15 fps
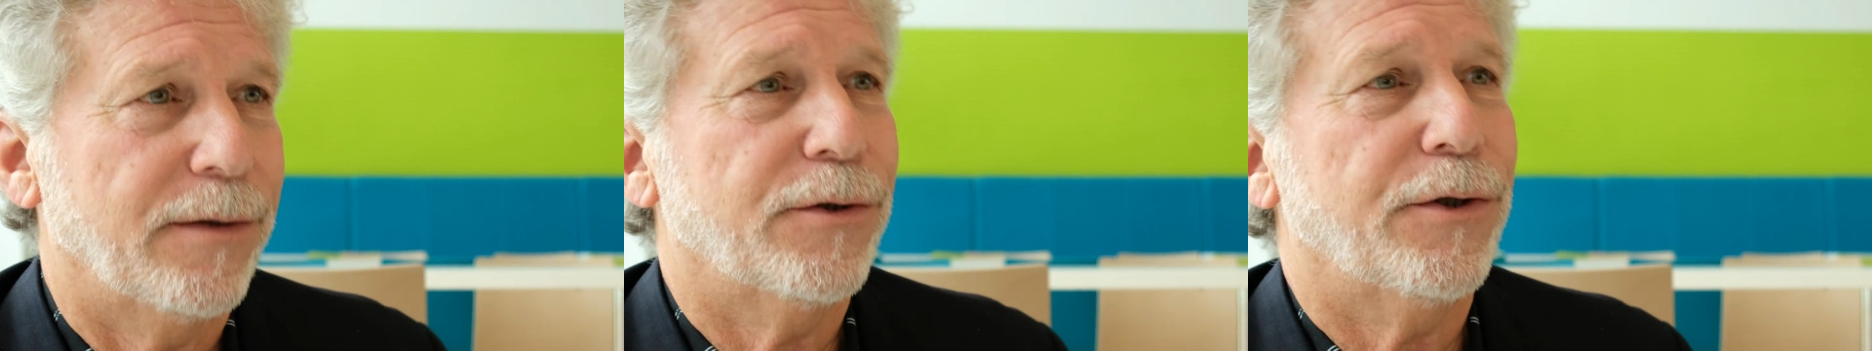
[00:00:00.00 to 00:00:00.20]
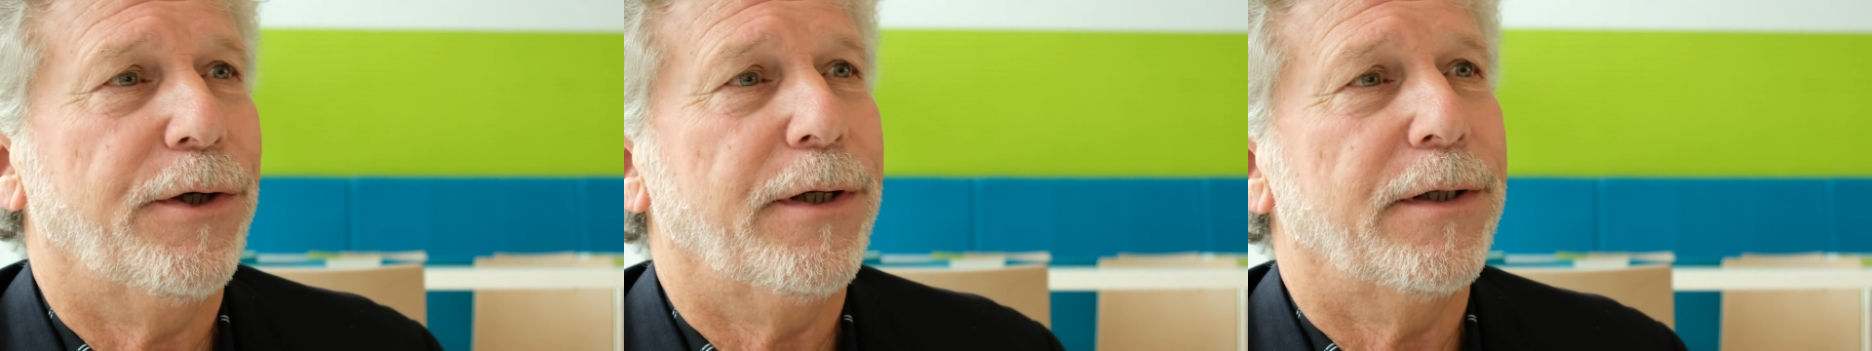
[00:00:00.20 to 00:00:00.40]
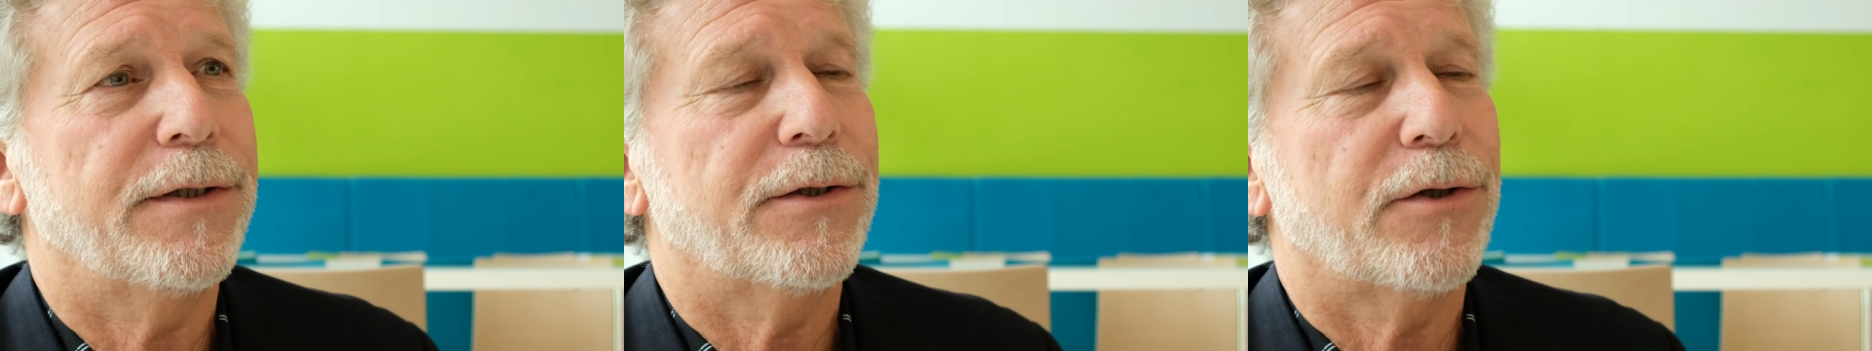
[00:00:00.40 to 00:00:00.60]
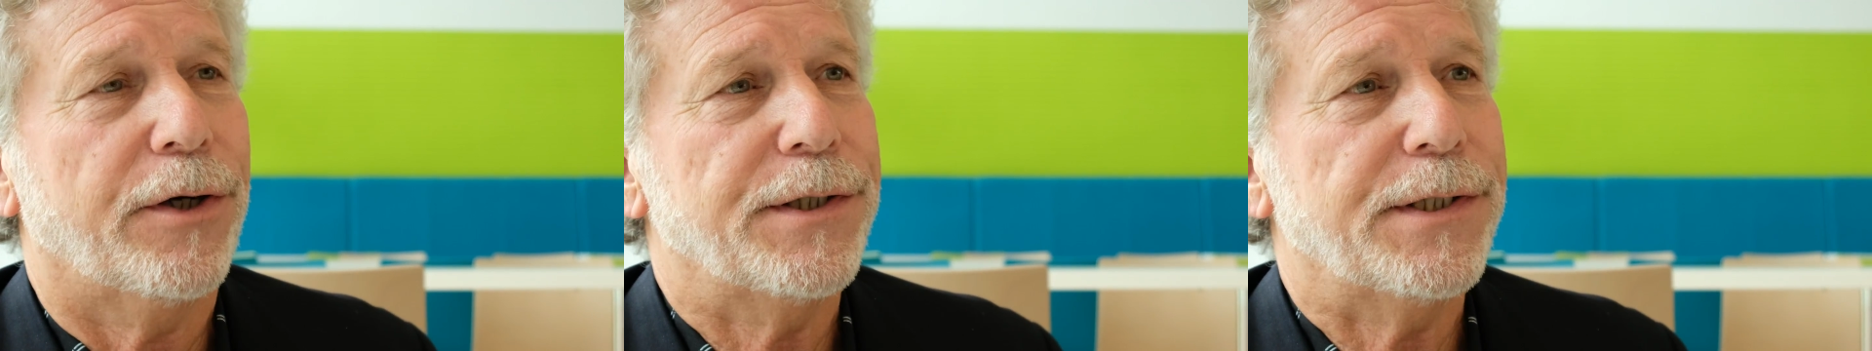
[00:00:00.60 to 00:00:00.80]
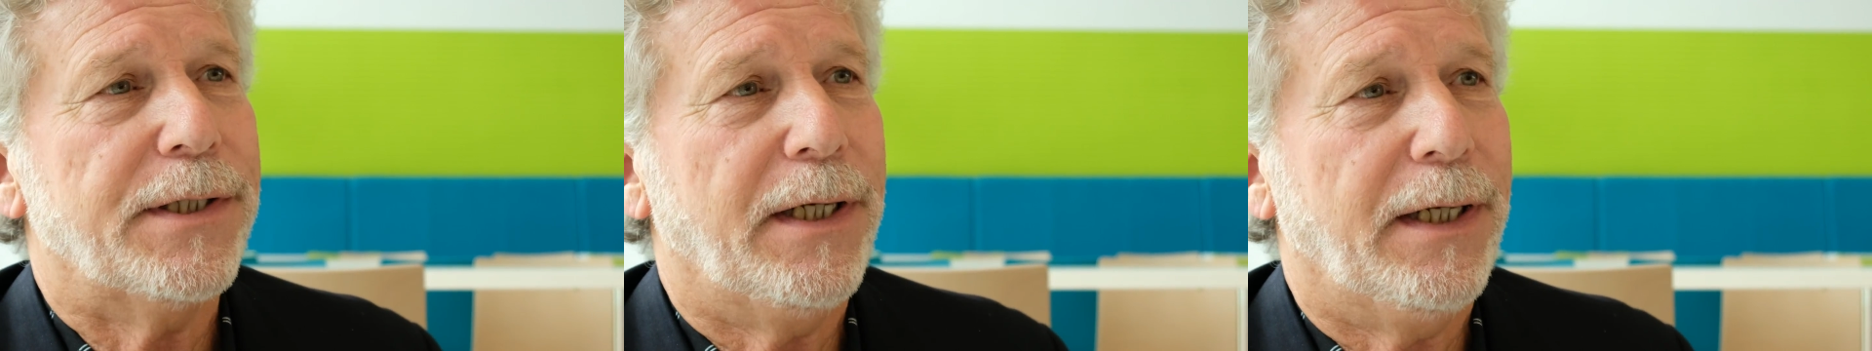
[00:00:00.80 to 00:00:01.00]
So you're going to
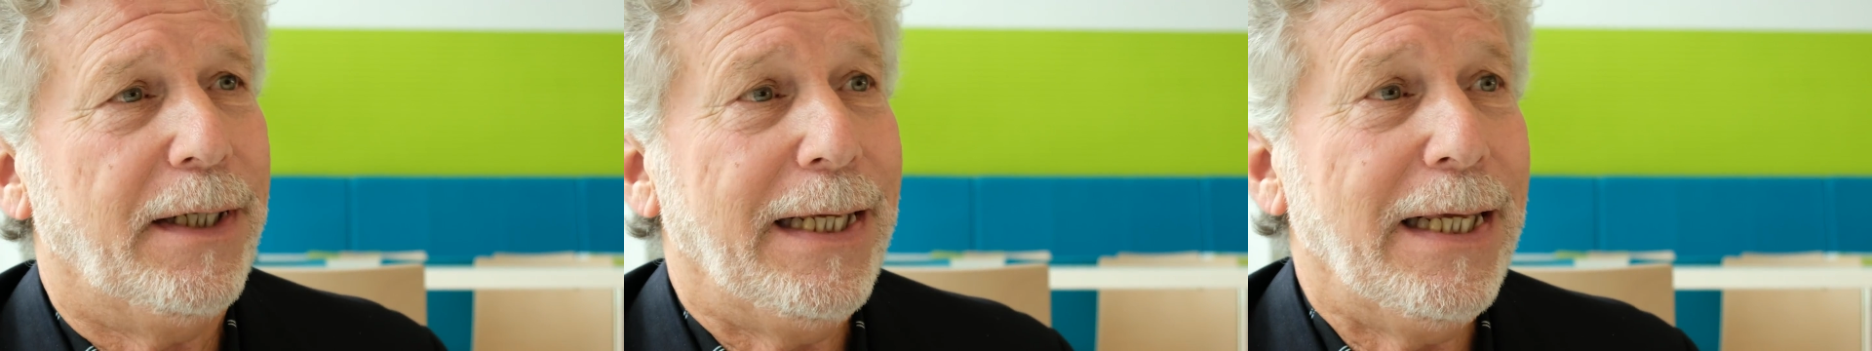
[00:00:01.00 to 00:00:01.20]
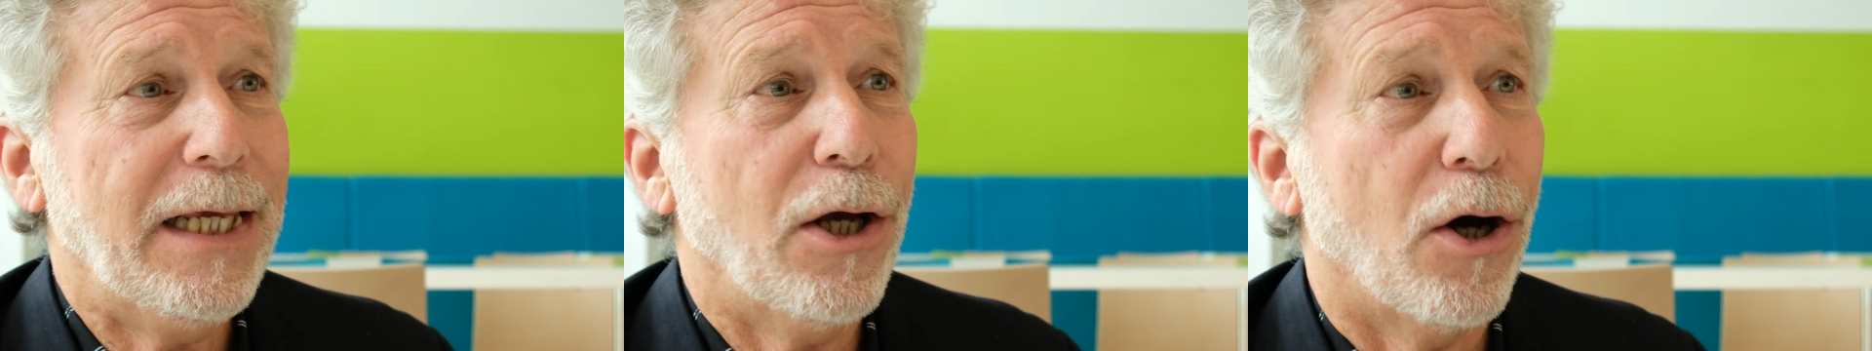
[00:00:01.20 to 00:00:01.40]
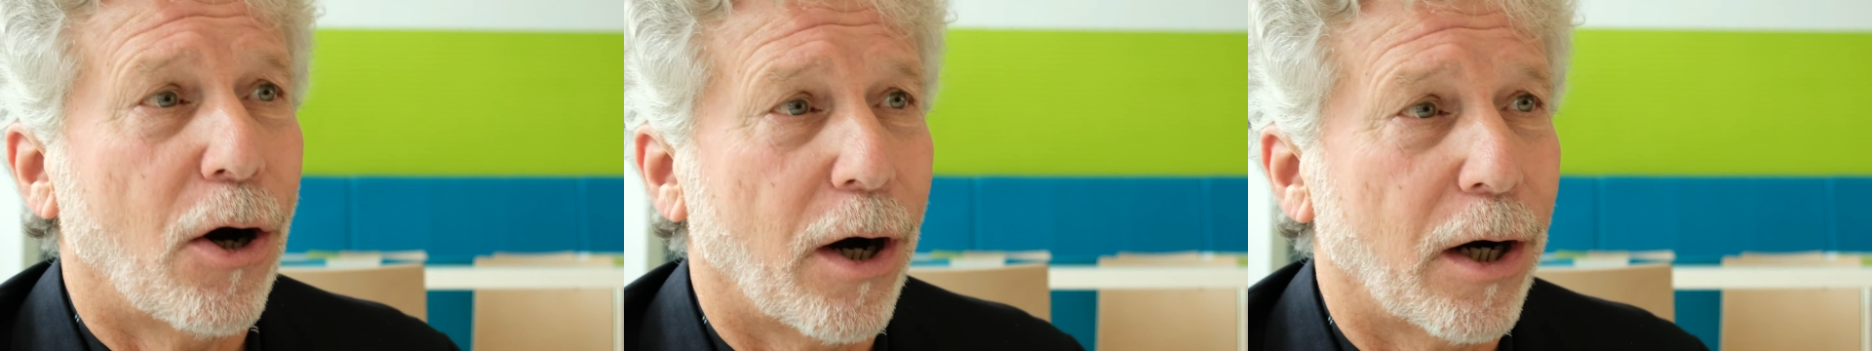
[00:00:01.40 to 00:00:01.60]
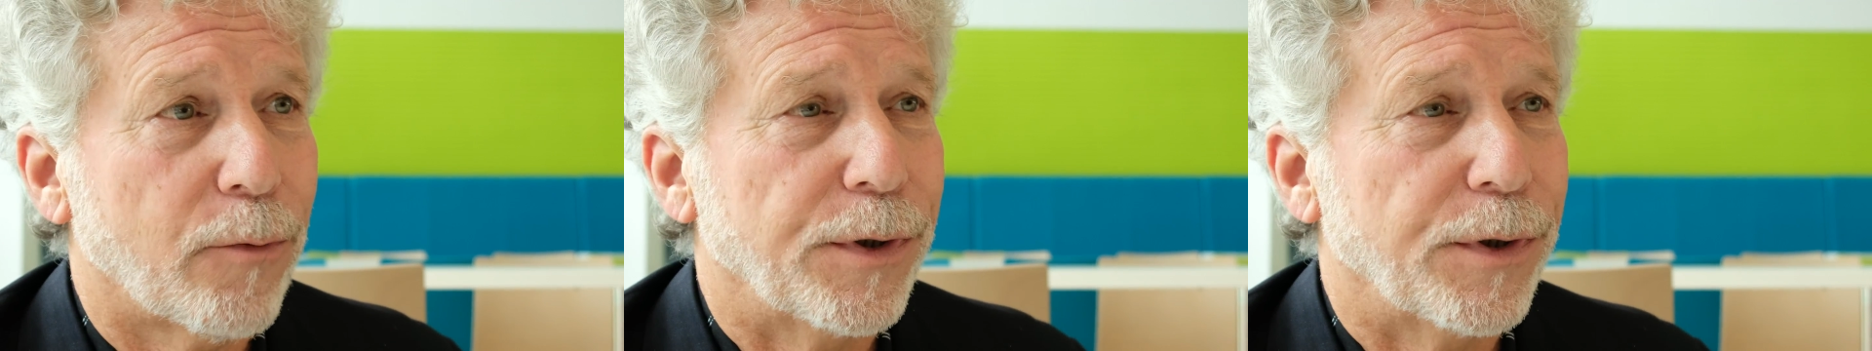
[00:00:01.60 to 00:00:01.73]
start seeing eARC,